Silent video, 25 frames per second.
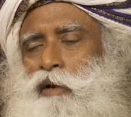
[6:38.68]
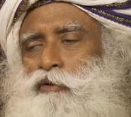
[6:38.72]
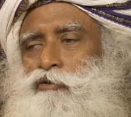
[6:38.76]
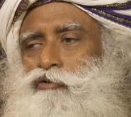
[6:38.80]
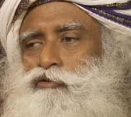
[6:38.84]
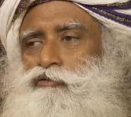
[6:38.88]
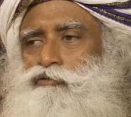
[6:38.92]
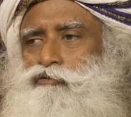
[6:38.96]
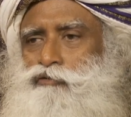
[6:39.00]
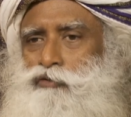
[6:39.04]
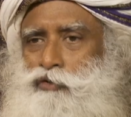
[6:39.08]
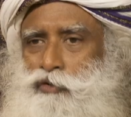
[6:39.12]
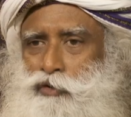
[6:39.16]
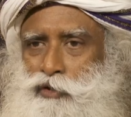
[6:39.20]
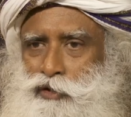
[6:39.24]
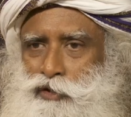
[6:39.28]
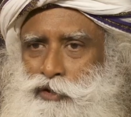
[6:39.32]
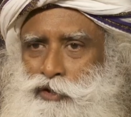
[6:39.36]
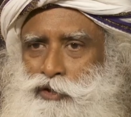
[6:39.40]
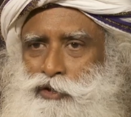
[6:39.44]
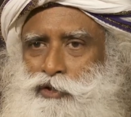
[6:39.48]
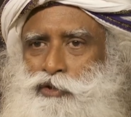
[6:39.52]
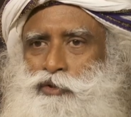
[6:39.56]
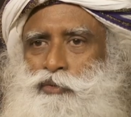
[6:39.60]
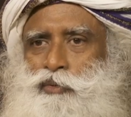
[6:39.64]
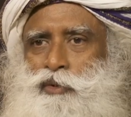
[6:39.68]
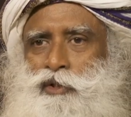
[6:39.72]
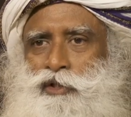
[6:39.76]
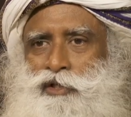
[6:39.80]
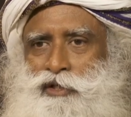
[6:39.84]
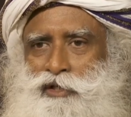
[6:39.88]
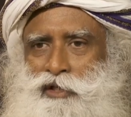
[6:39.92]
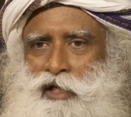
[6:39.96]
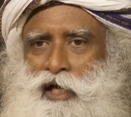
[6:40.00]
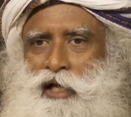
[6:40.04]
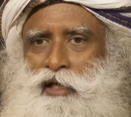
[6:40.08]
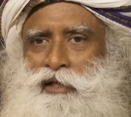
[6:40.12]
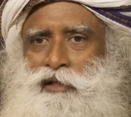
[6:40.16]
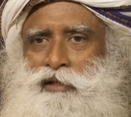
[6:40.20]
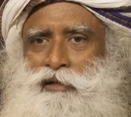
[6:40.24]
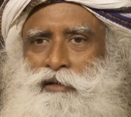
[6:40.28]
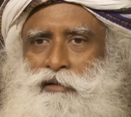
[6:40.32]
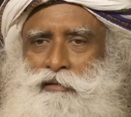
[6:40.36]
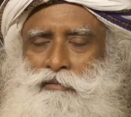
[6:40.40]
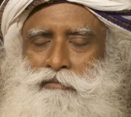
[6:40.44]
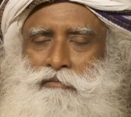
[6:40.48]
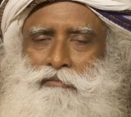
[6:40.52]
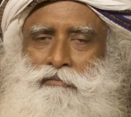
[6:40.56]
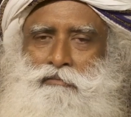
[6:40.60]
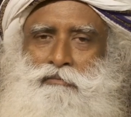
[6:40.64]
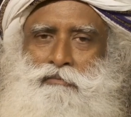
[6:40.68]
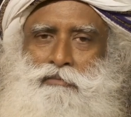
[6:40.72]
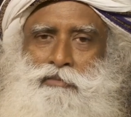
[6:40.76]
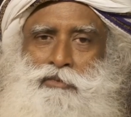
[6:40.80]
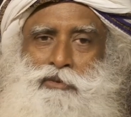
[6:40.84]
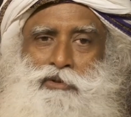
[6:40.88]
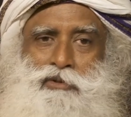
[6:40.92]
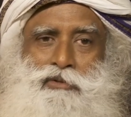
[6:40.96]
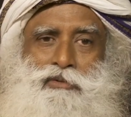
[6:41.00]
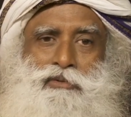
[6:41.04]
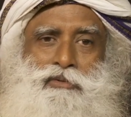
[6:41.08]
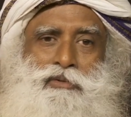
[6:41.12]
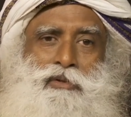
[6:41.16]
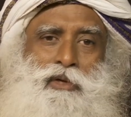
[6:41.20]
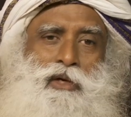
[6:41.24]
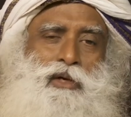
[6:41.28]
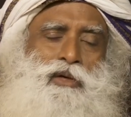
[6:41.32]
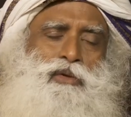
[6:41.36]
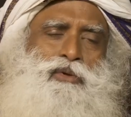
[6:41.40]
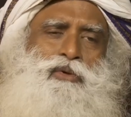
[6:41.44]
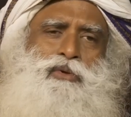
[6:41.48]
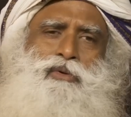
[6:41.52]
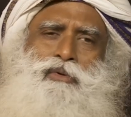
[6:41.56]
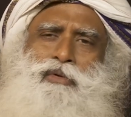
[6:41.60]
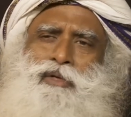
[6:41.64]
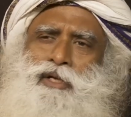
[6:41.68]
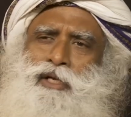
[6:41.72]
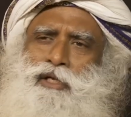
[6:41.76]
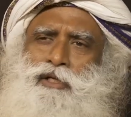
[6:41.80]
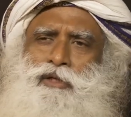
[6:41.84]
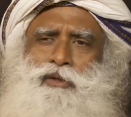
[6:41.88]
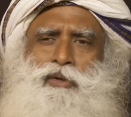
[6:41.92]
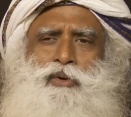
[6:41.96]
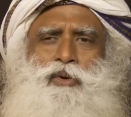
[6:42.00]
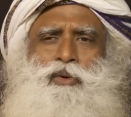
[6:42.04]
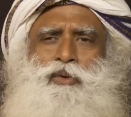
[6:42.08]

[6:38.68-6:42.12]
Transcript: of focus towards that. You create your own